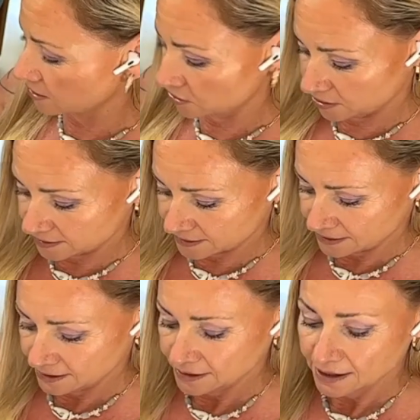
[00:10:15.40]

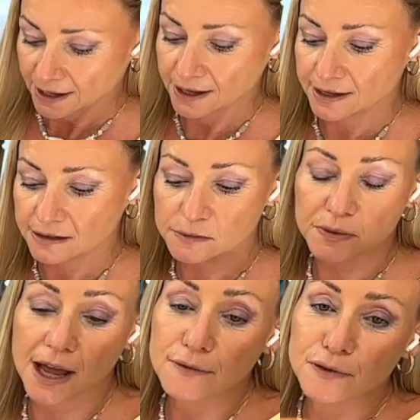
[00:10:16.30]
challenges.
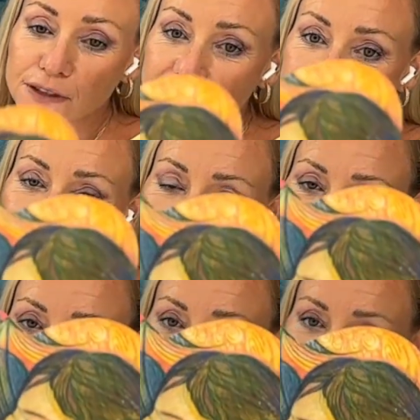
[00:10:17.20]
And
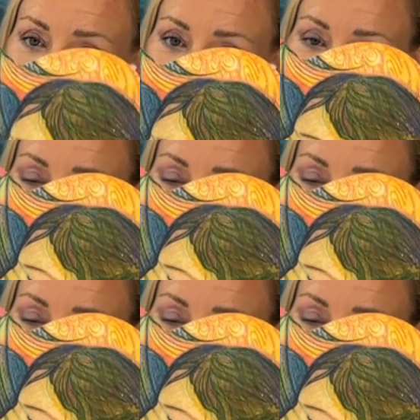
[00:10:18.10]
playfulness. Laughter